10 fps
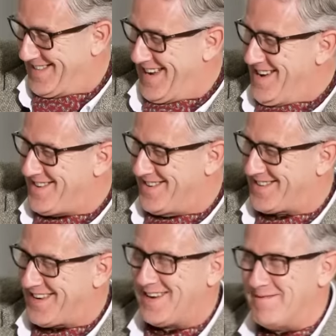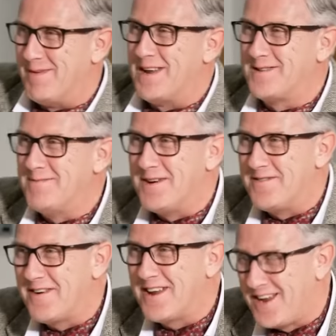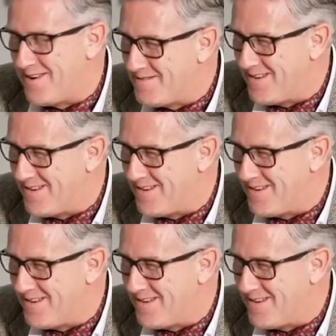attention seeking, bless him, but in a very cute